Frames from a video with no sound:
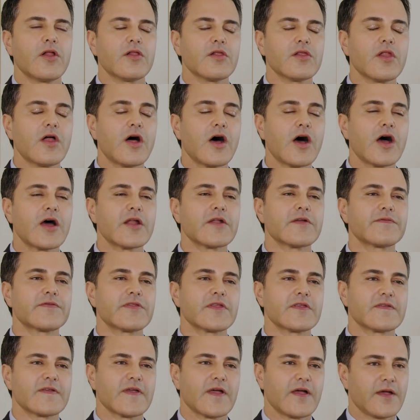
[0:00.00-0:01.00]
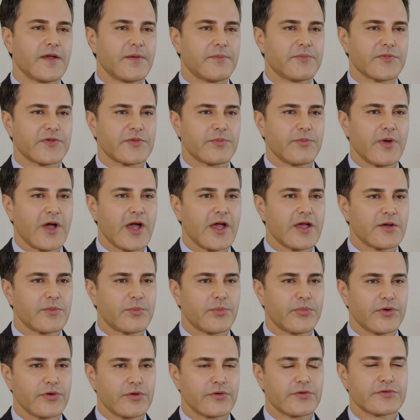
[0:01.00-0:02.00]
A lot of the times my
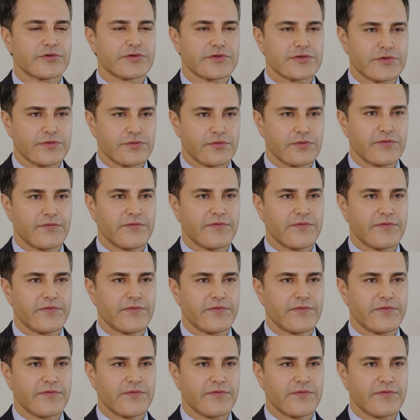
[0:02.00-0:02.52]
approach to a